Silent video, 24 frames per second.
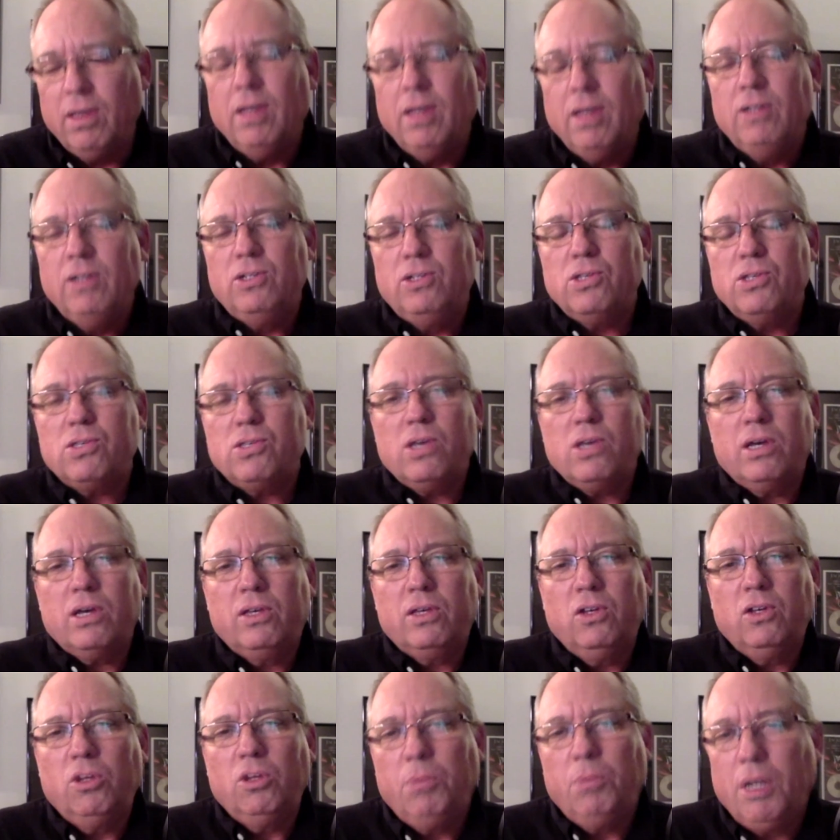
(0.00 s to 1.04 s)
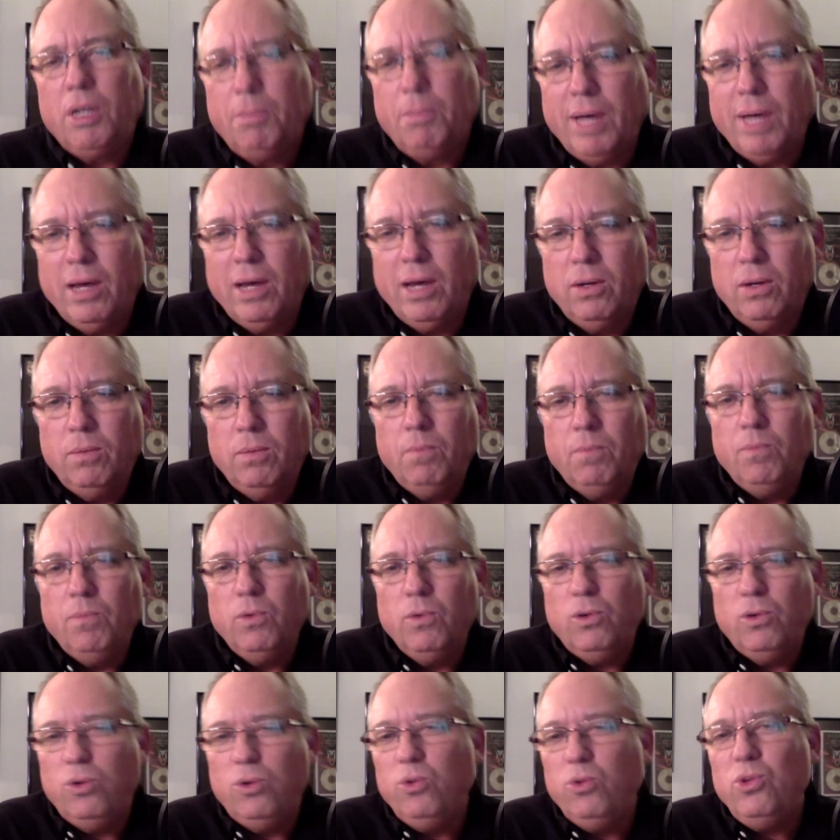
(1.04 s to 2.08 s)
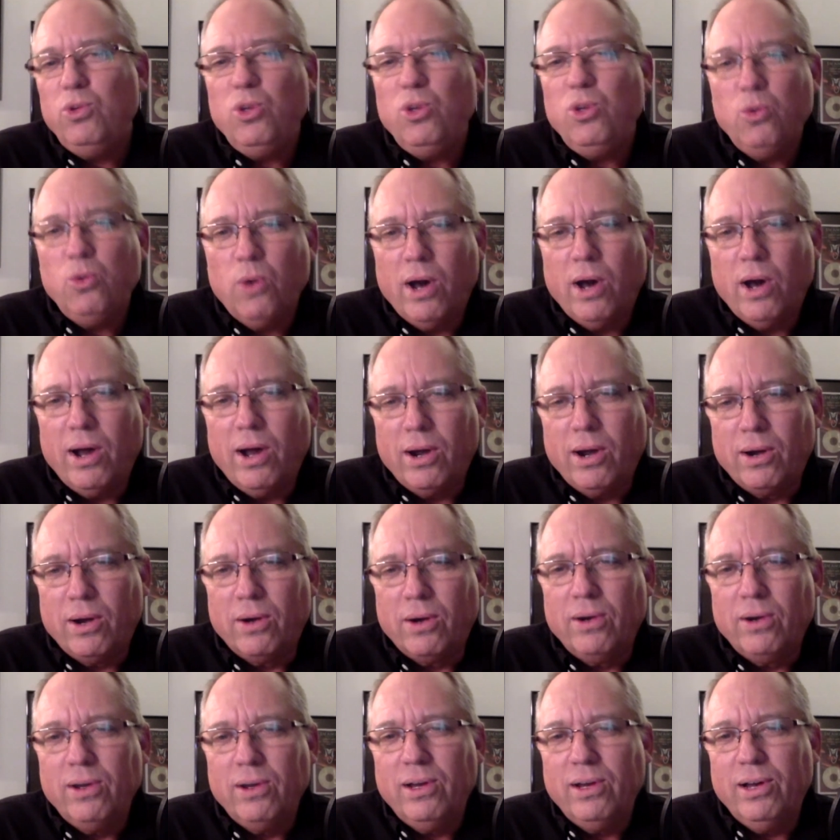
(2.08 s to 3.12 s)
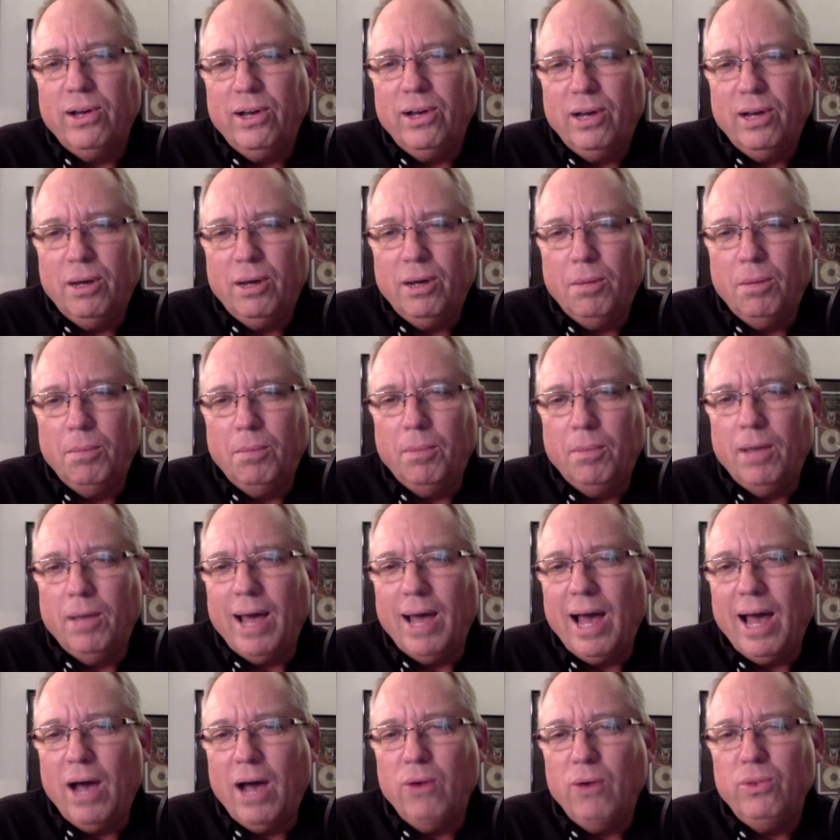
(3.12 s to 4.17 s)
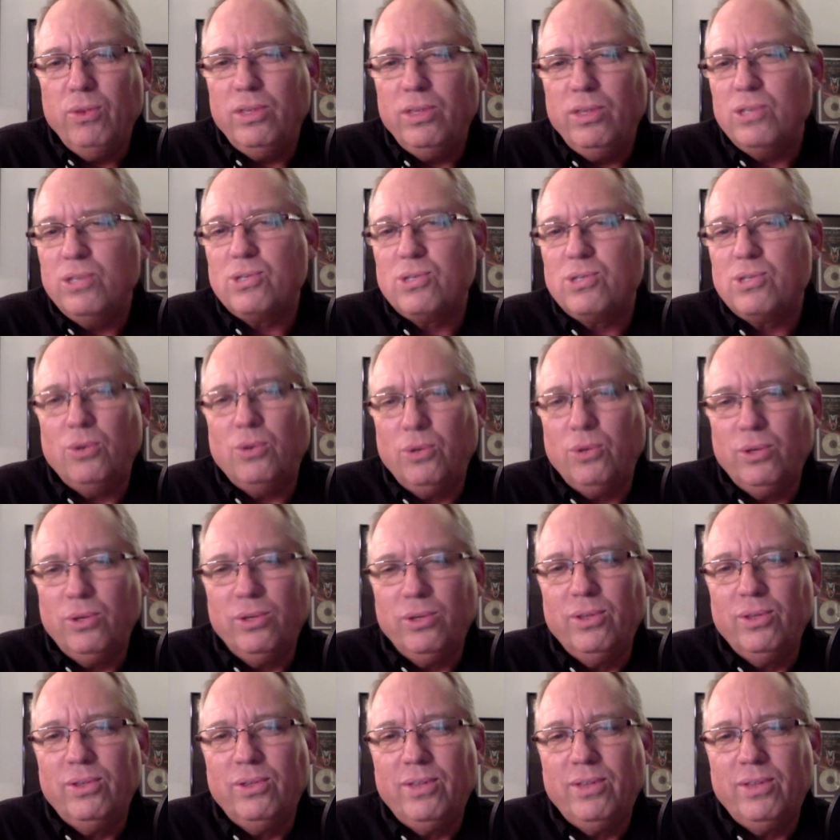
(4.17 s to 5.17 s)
just talk a little bit about who you are, how this whole